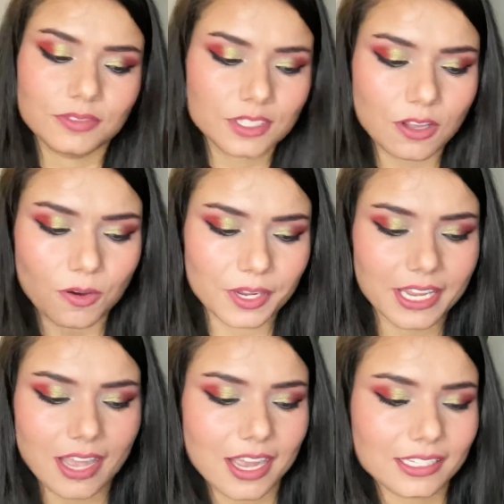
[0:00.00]
So
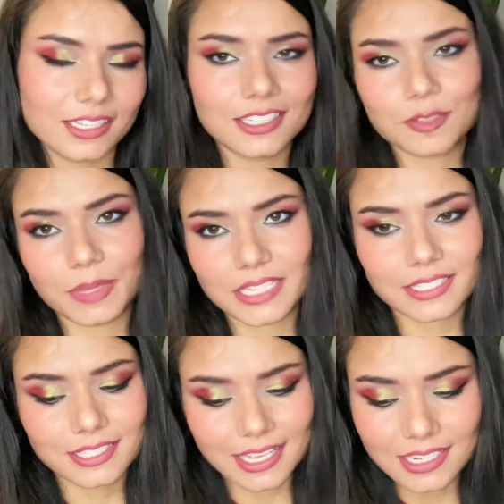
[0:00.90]
yeah, I think this
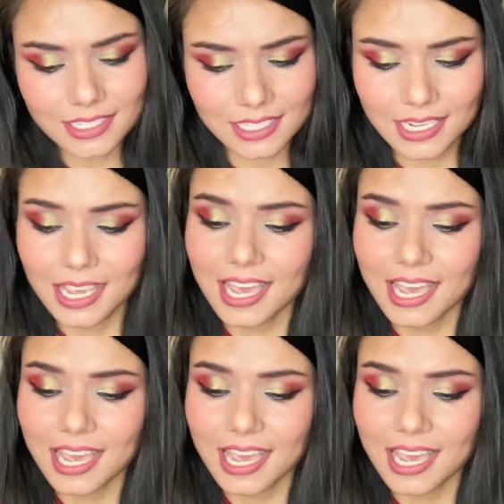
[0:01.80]
makes sense.